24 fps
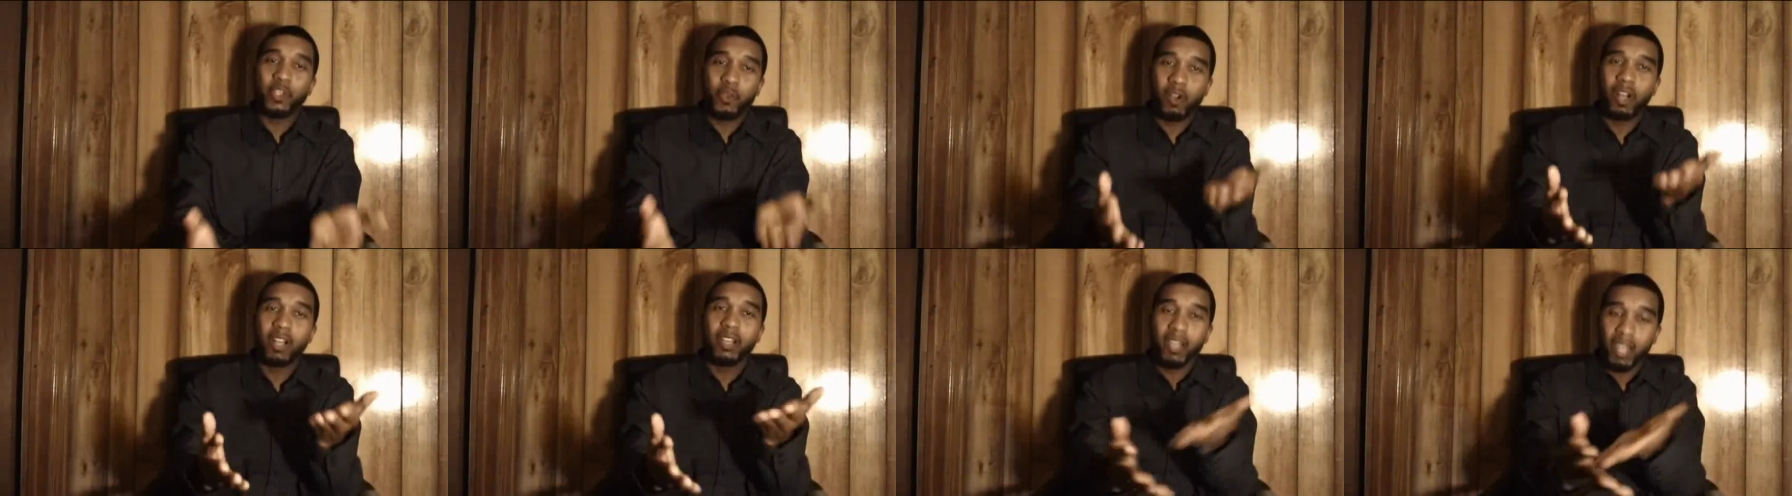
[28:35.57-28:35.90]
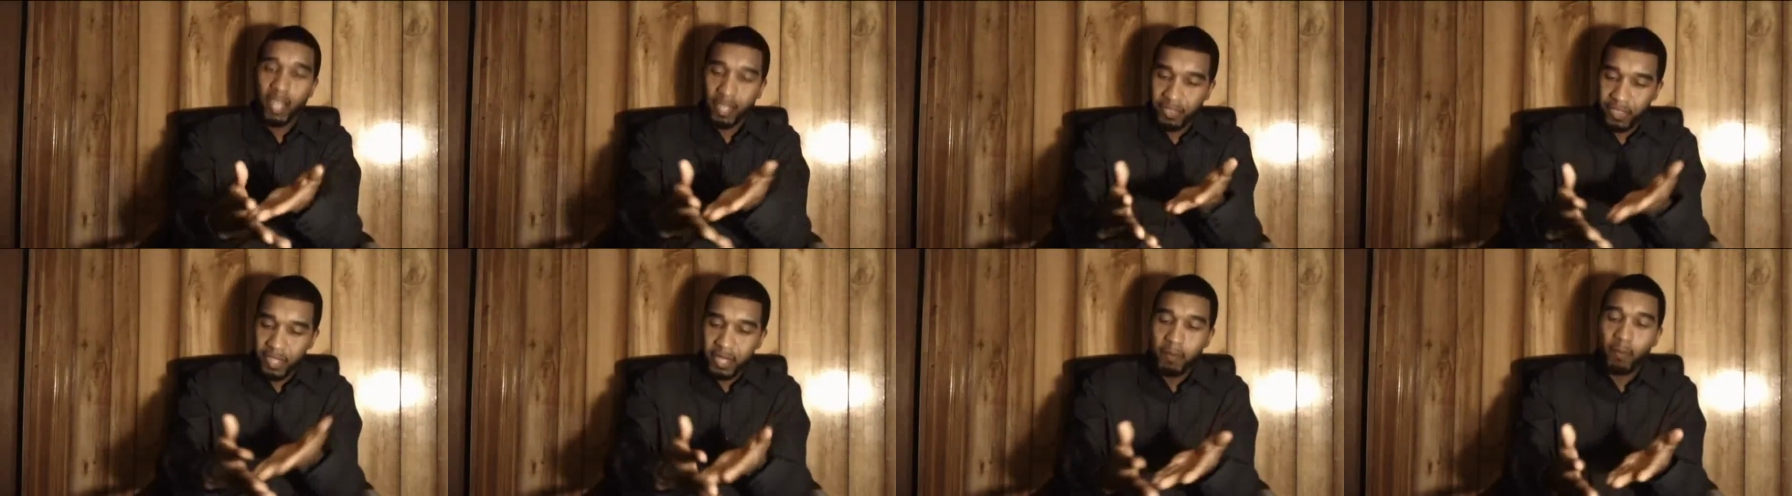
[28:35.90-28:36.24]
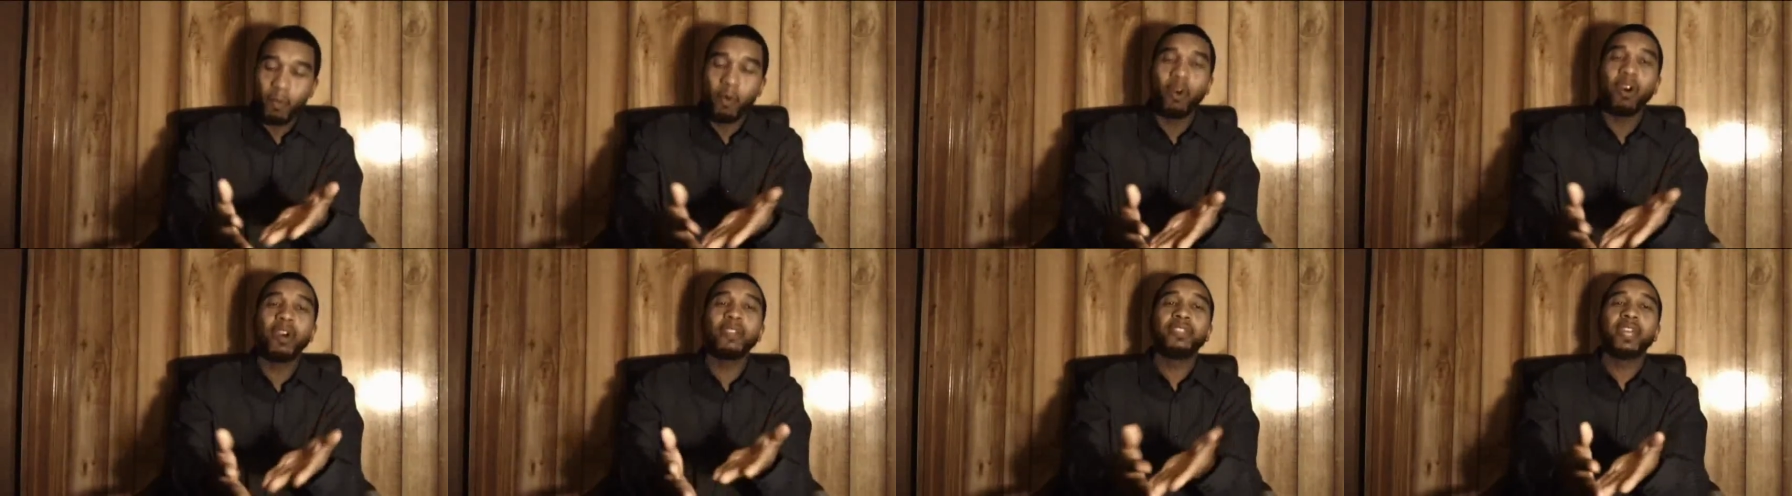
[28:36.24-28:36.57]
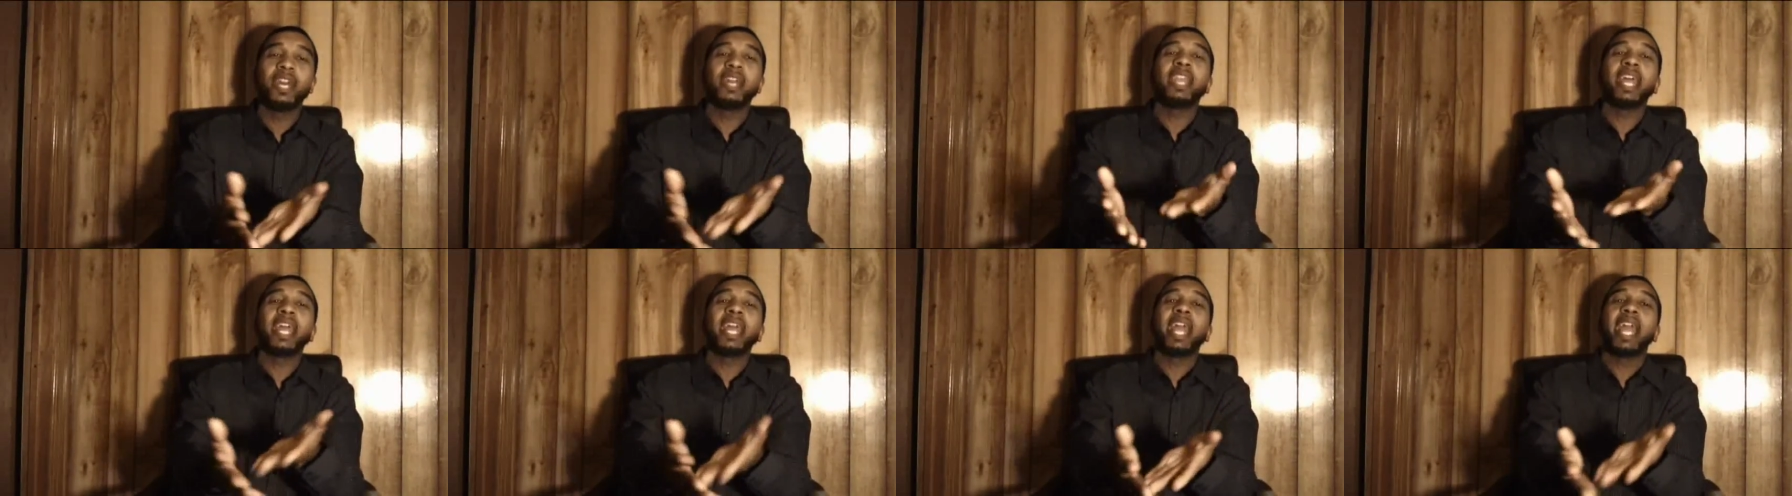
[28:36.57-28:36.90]
You are nothing more
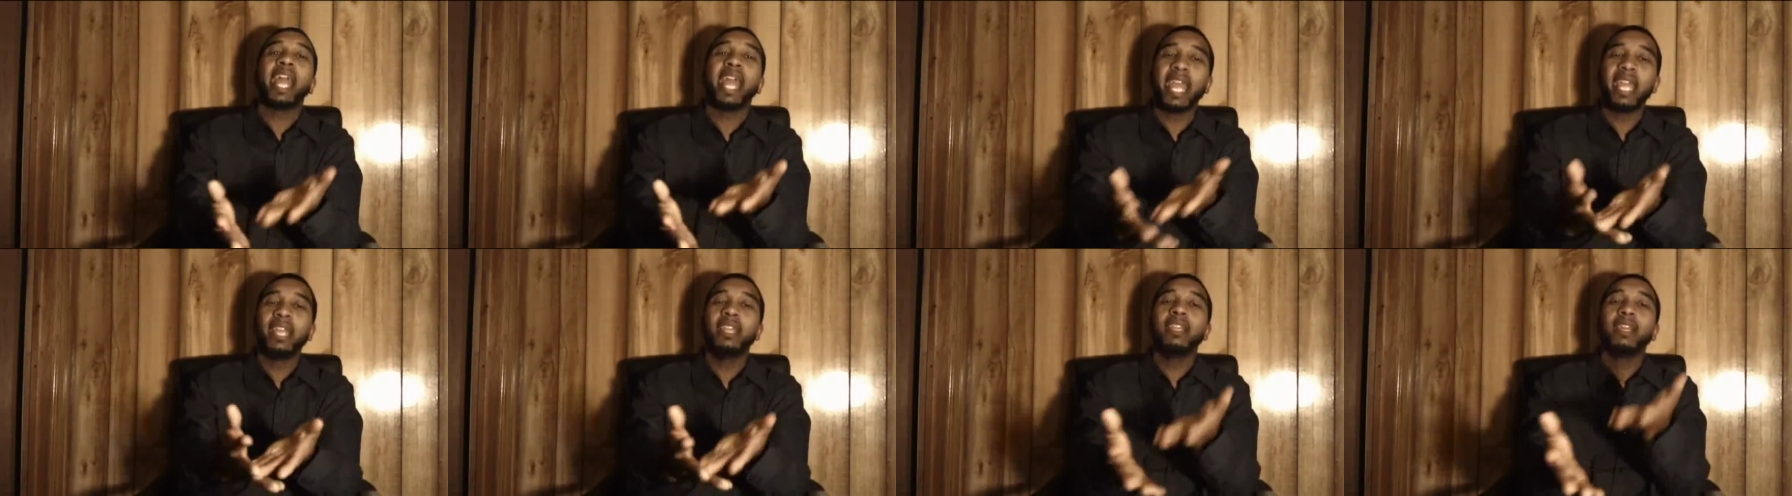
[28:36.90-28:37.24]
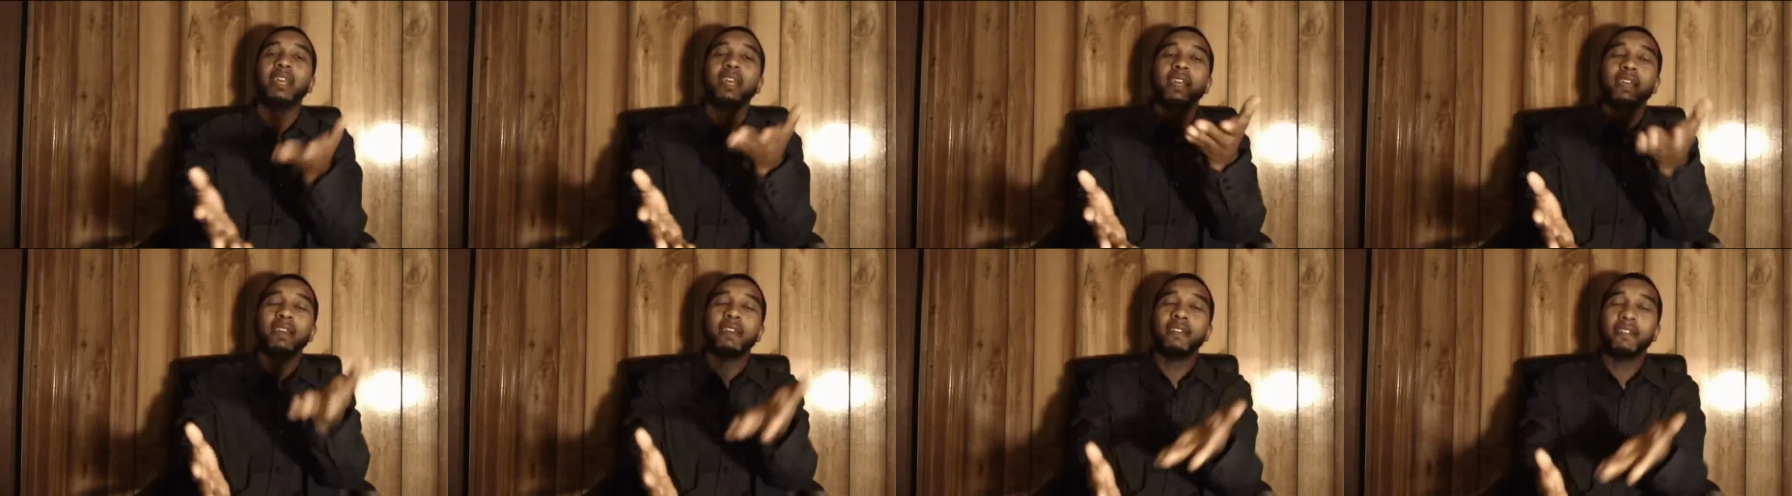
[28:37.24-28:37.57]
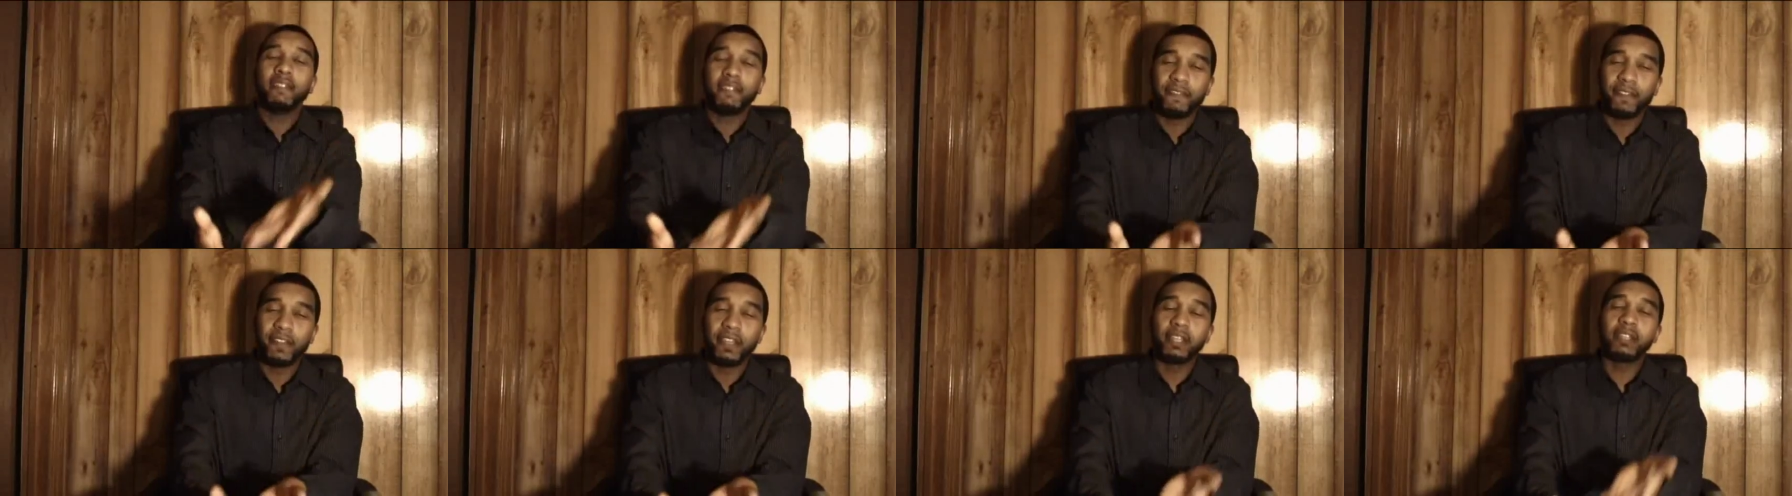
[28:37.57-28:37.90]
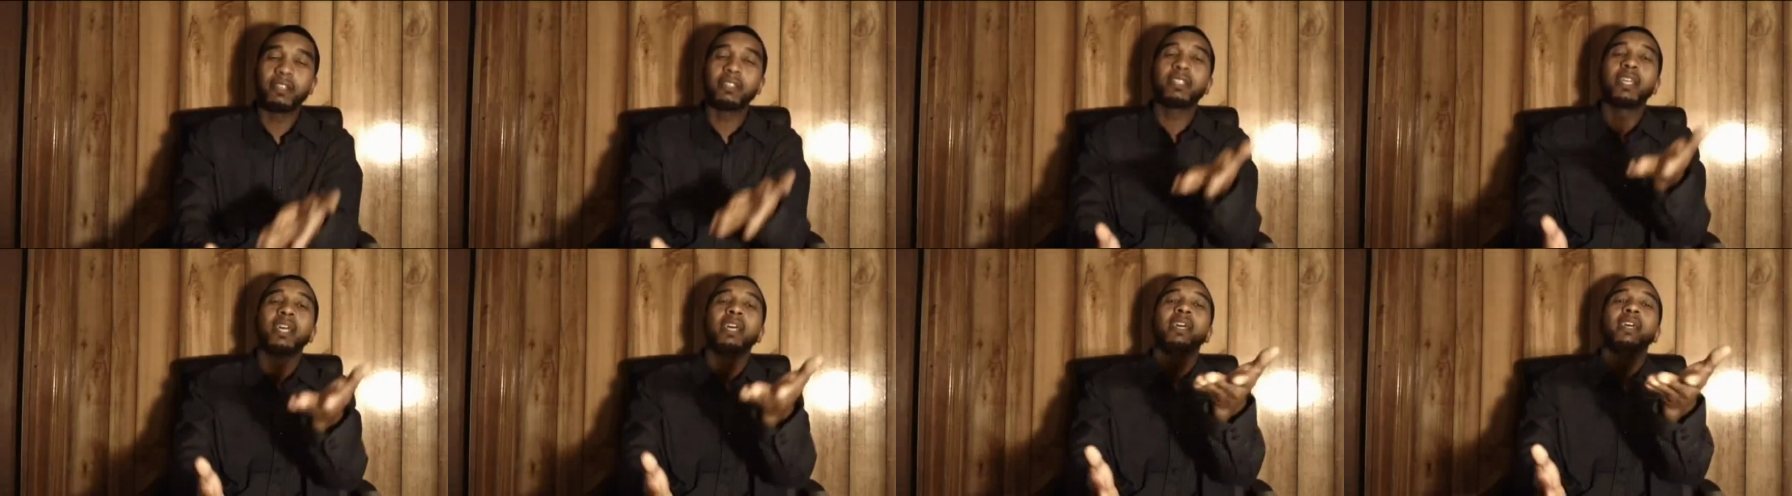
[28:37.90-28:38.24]
than a
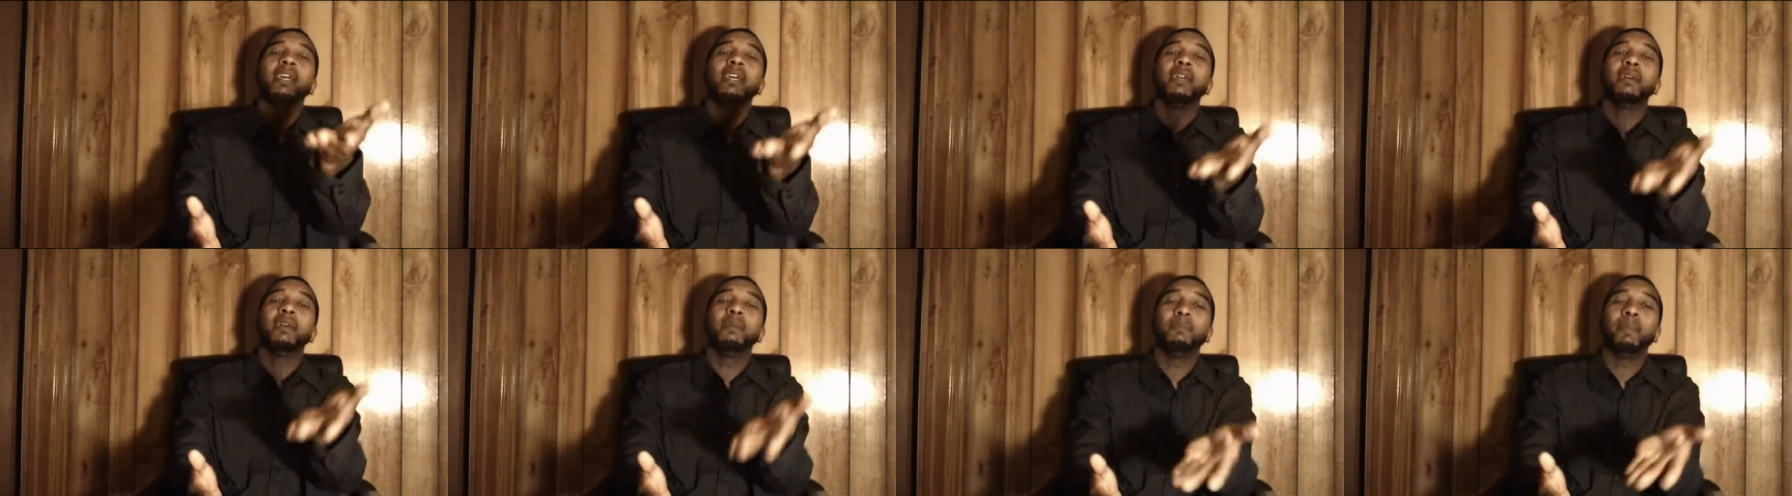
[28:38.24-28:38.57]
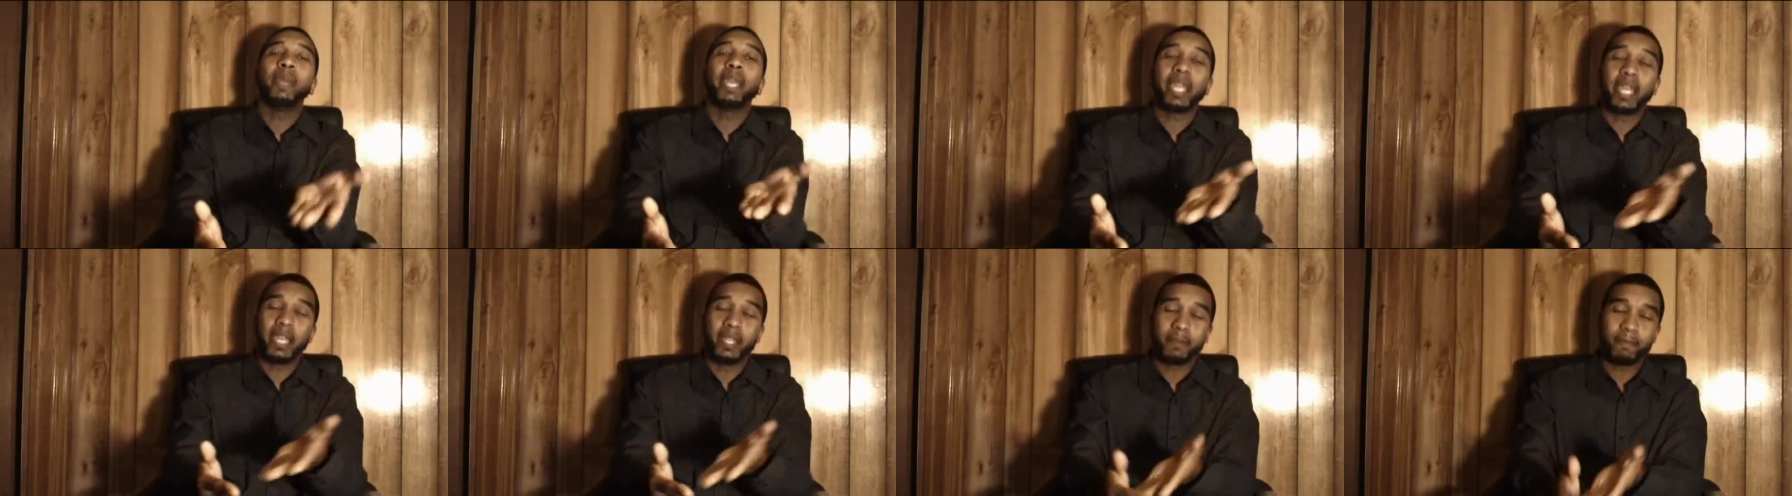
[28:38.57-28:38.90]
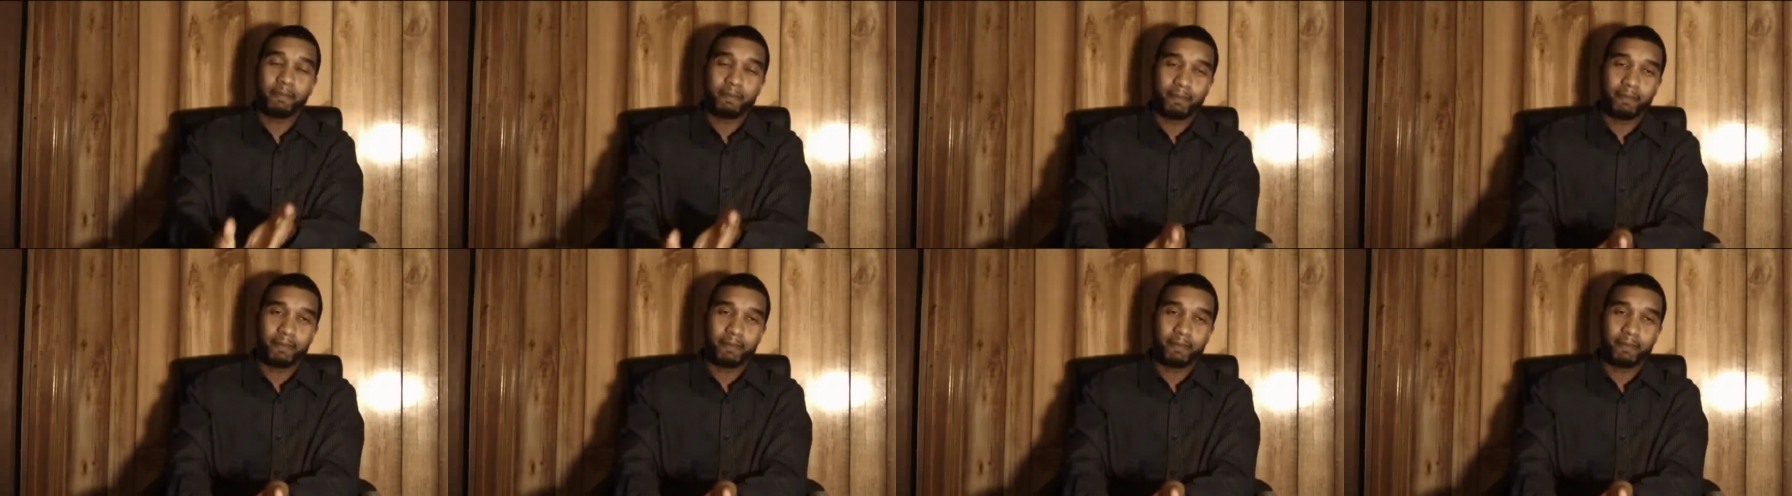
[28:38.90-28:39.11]
hate-filled bigot.